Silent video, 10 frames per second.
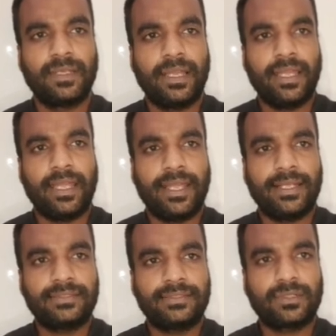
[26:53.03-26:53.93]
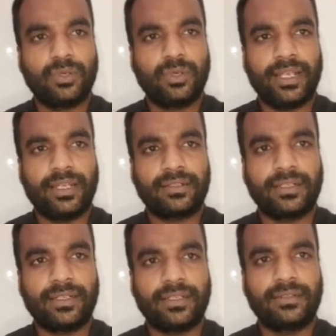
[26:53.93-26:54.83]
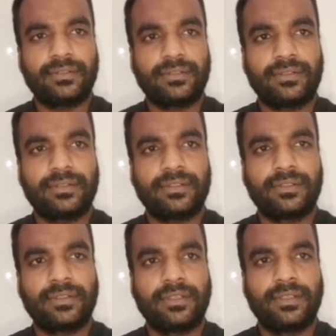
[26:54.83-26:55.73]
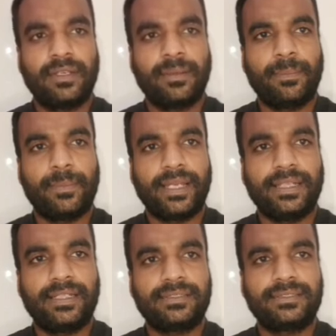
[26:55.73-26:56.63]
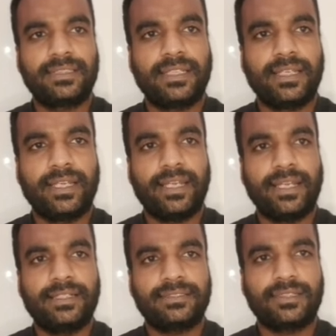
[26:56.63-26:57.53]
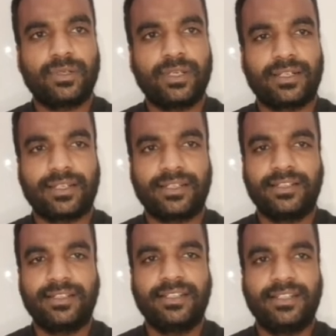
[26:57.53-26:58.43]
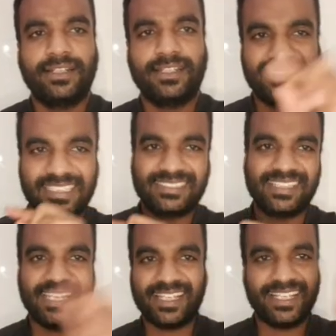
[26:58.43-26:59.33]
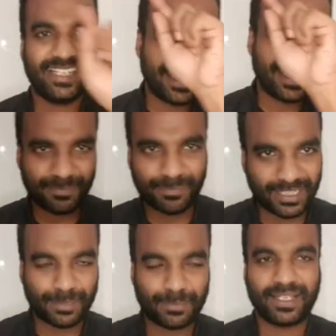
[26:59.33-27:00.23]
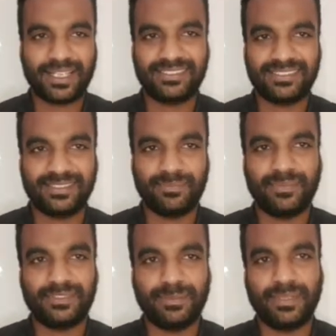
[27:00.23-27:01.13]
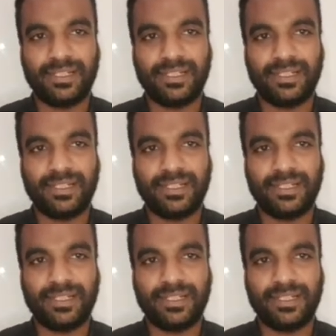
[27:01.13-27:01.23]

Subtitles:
A0, A3 minus A0, A3. It's just like a multiplication symbol.